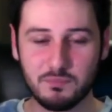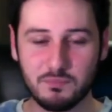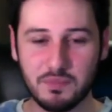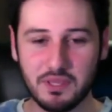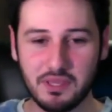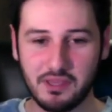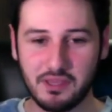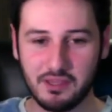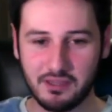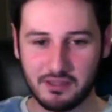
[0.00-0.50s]

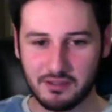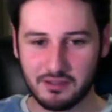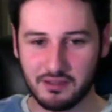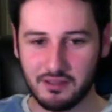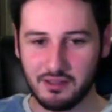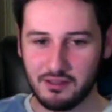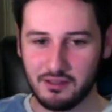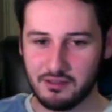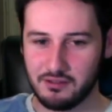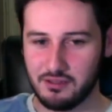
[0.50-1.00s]
being
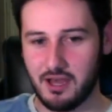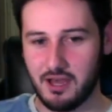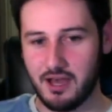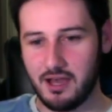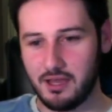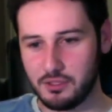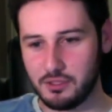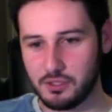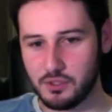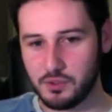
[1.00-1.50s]

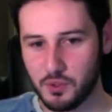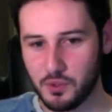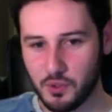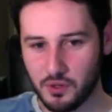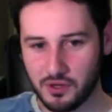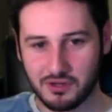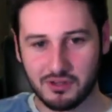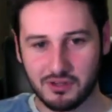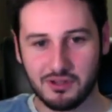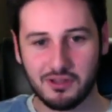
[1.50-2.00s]
New
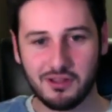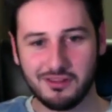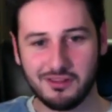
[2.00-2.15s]
York,